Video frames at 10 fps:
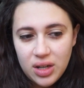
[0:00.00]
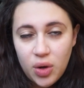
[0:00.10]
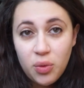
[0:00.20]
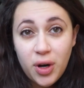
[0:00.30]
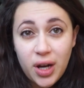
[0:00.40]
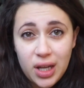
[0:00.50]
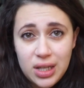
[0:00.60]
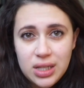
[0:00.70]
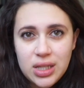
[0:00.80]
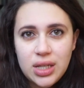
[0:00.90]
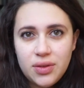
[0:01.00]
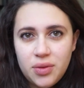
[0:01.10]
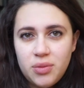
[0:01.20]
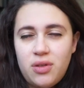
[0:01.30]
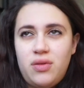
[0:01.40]
a while since I
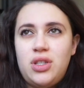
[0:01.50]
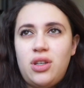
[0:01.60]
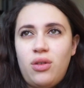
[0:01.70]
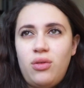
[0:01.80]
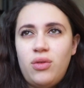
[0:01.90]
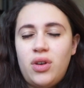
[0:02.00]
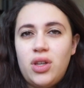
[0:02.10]
filmed a video.